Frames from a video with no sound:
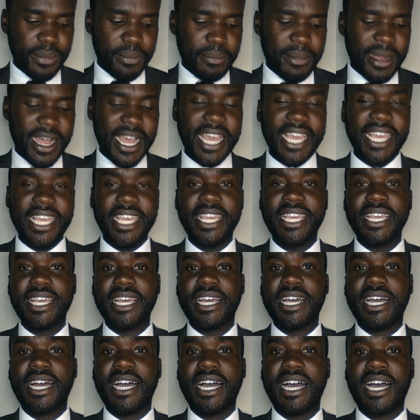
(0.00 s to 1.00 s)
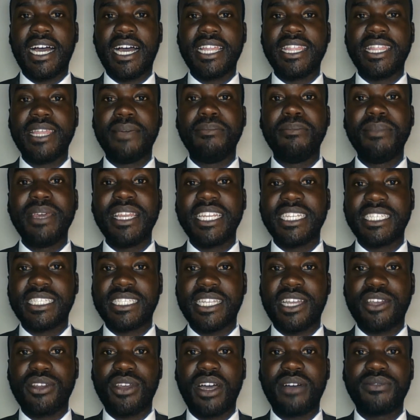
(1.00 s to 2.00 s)
by the
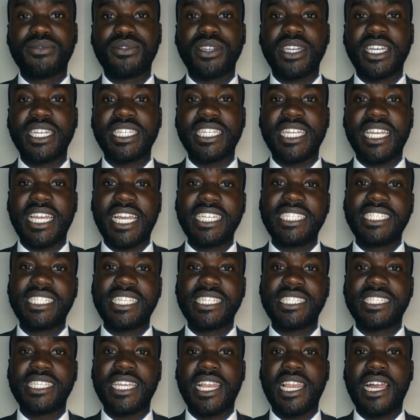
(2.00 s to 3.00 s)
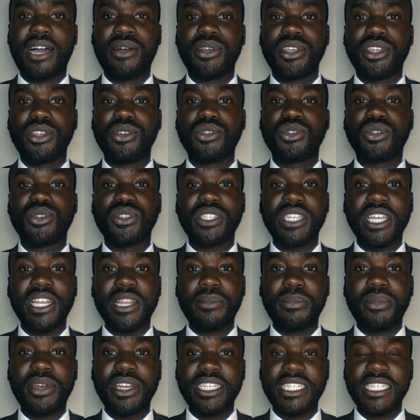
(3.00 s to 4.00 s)
minister. You have to get a license allowing you to
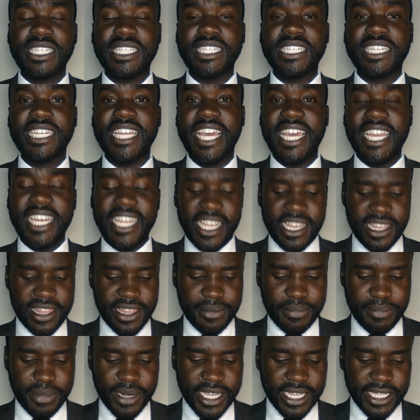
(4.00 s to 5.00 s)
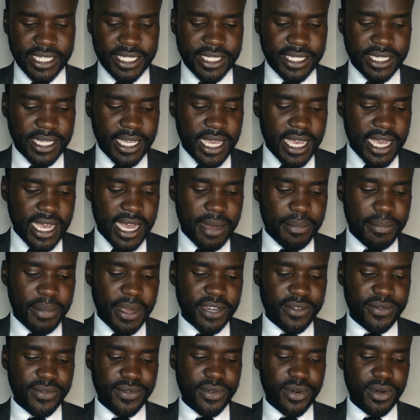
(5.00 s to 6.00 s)
celebrate it in any other place
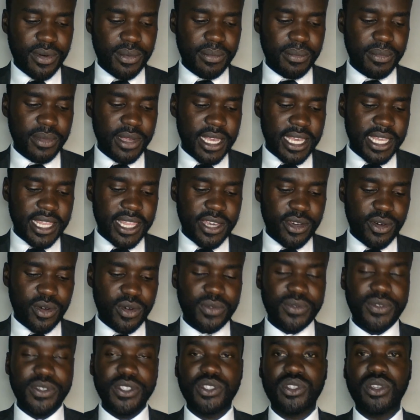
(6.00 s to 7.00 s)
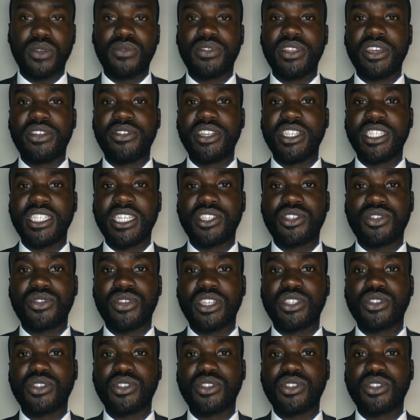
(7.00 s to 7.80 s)
apart from the office of the registrar.